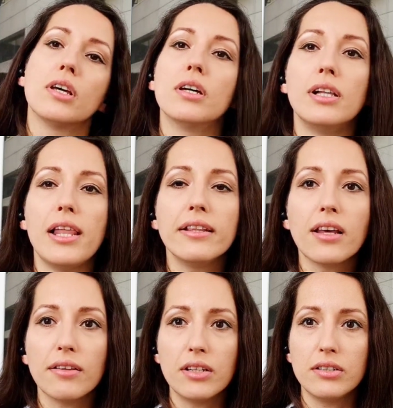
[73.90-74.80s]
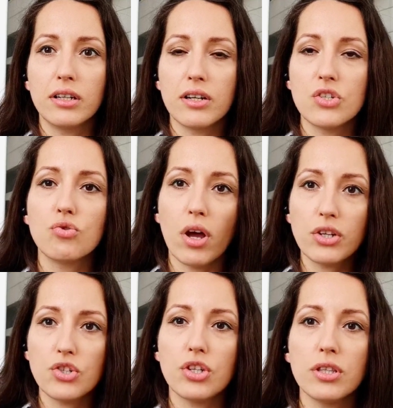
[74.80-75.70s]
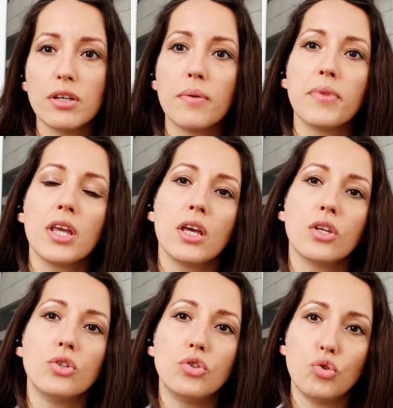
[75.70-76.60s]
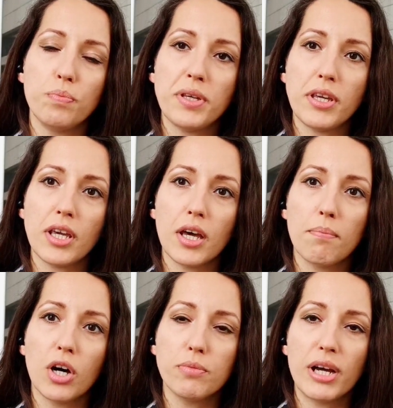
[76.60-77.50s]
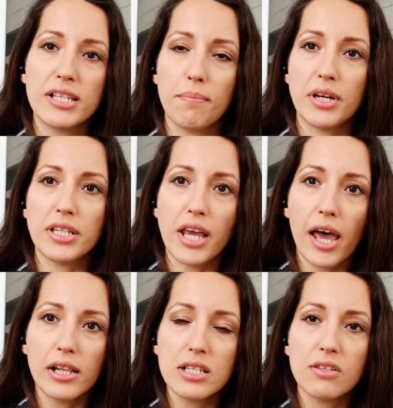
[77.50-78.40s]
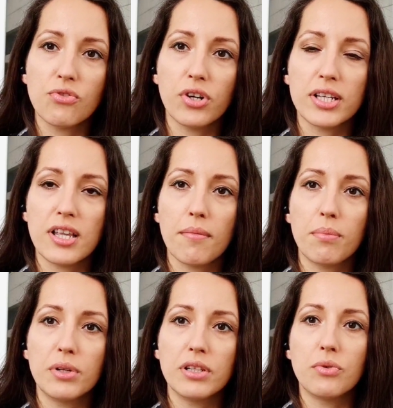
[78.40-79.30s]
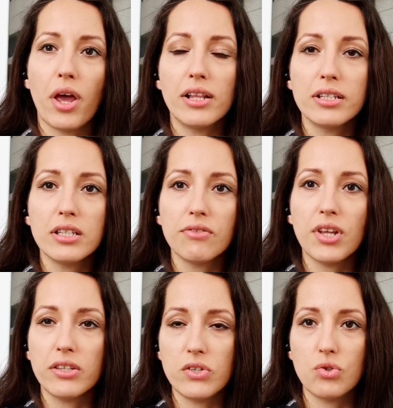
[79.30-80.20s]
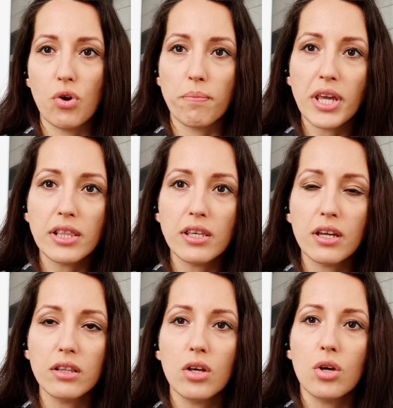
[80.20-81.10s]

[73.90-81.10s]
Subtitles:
land under the construction to be bought by somebody else, for example, a relative that is Romanian,